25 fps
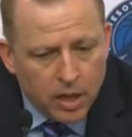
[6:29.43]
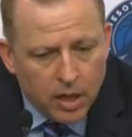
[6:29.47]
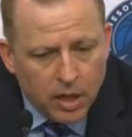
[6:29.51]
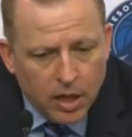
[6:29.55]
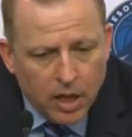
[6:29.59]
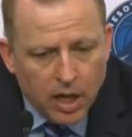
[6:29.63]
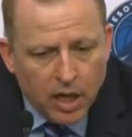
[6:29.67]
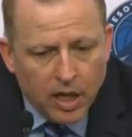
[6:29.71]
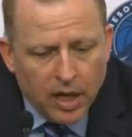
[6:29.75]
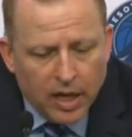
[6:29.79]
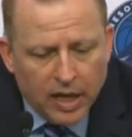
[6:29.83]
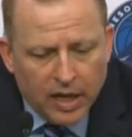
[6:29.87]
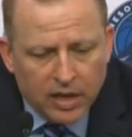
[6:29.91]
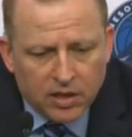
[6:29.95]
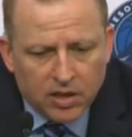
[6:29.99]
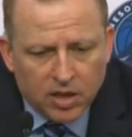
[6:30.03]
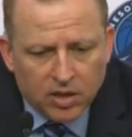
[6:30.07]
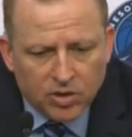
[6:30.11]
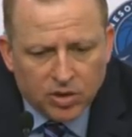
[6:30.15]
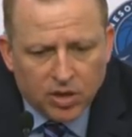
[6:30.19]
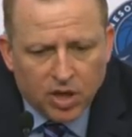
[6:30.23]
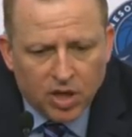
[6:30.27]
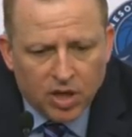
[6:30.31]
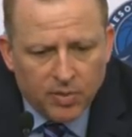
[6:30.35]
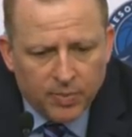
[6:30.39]
Yeah,
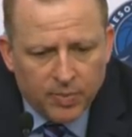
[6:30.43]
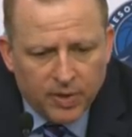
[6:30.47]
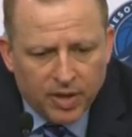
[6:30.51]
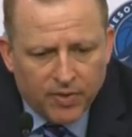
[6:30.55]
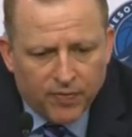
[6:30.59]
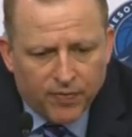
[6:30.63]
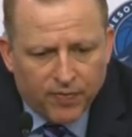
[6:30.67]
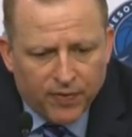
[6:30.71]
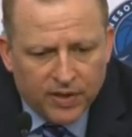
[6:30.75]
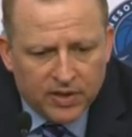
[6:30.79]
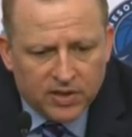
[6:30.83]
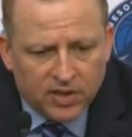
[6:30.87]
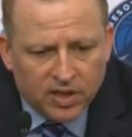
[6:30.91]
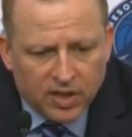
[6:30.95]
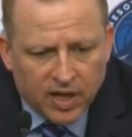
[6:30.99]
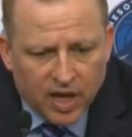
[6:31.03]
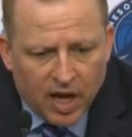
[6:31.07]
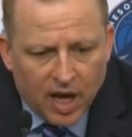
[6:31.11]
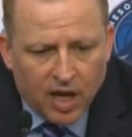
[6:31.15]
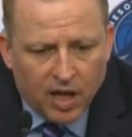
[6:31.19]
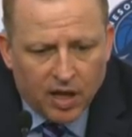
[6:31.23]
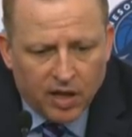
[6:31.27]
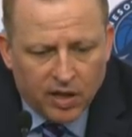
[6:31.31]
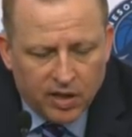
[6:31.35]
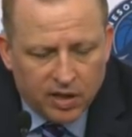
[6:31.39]
there's going to be a
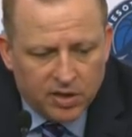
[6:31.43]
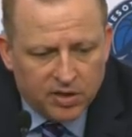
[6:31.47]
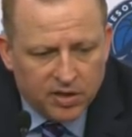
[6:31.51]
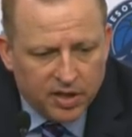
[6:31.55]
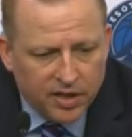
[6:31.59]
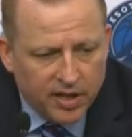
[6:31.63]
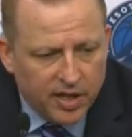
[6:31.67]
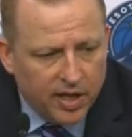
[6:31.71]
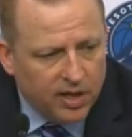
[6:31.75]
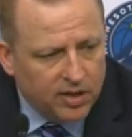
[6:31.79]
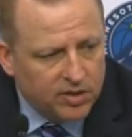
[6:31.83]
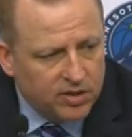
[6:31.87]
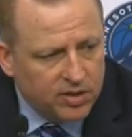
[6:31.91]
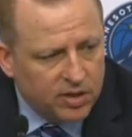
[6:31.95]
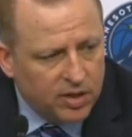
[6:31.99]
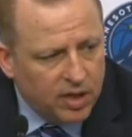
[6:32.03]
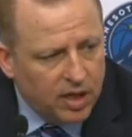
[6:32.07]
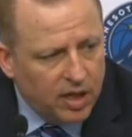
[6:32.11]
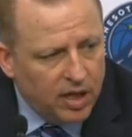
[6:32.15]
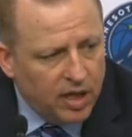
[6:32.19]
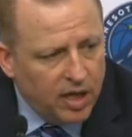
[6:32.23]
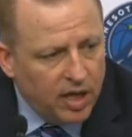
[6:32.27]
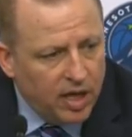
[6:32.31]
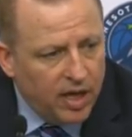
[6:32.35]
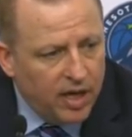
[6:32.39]
physicality to this.
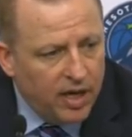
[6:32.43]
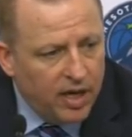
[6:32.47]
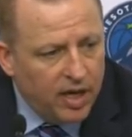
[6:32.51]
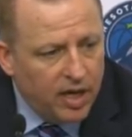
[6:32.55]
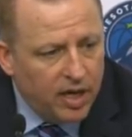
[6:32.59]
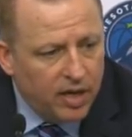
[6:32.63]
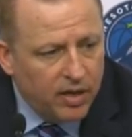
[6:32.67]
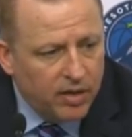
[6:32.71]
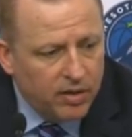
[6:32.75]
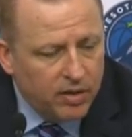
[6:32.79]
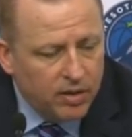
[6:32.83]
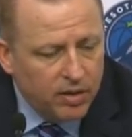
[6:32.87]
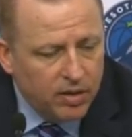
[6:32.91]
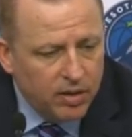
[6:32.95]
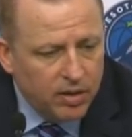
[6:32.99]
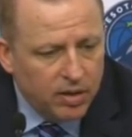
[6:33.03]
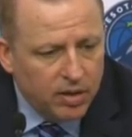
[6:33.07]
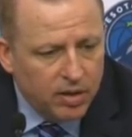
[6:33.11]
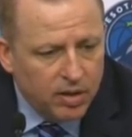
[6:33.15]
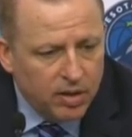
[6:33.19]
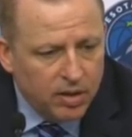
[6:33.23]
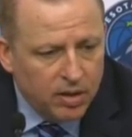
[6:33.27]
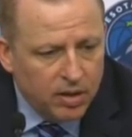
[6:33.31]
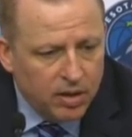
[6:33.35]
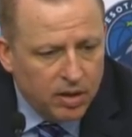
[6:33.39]
And,
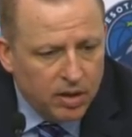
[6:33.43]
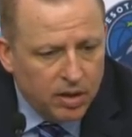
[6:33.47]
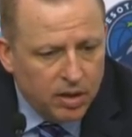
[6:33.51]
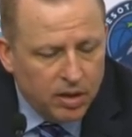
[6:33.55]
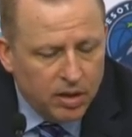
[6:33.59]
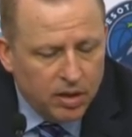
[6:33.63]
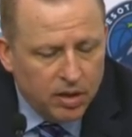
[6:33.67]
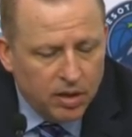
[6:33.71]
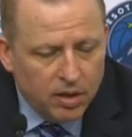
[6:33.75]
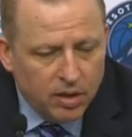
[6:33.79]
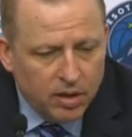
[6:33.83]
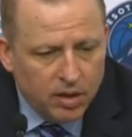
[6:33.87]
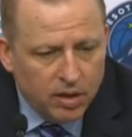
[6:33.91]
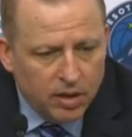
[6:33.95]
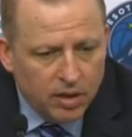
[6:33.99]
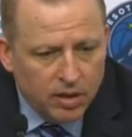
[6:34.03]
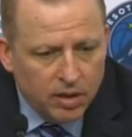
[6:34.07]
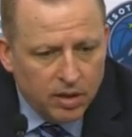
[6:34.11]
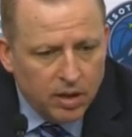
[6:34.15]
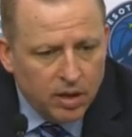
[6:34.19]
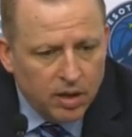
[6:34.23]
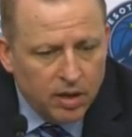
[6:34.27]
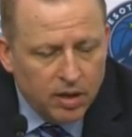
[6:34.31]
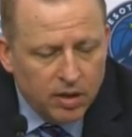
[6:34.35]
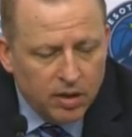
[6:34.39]

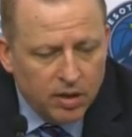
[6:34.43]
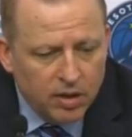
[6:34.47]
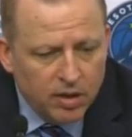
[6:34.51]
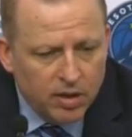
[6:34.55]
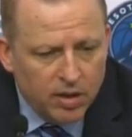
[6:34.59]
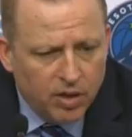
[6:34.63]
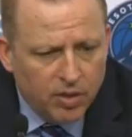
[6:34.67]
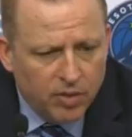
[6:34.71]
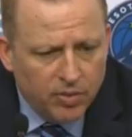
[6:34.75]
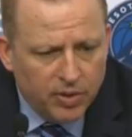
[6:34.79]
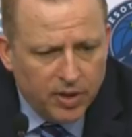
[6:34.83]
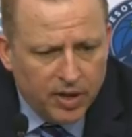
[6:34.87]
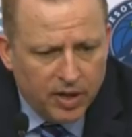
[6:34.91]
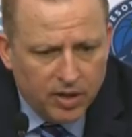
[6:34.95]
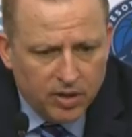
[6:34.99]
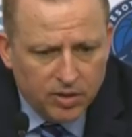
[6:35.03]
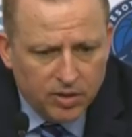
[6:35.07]
you know,